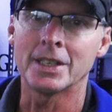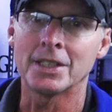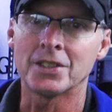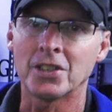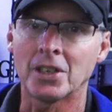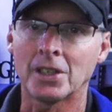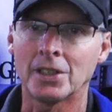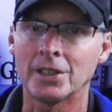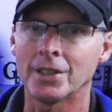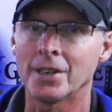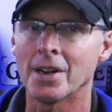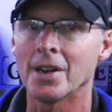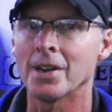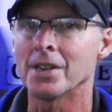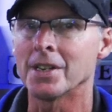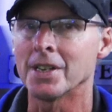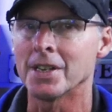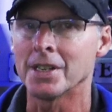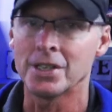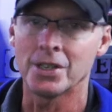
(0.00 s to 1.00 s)
that it's a clear
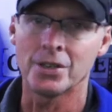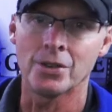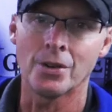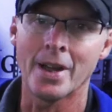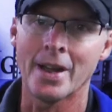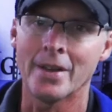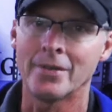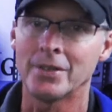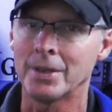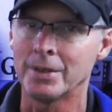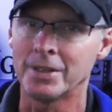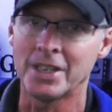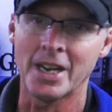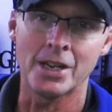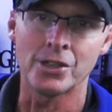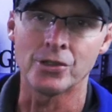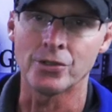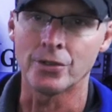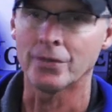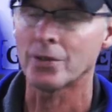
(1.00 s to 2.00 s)
area and you don't have any
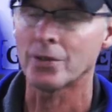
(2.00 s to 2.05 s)
danger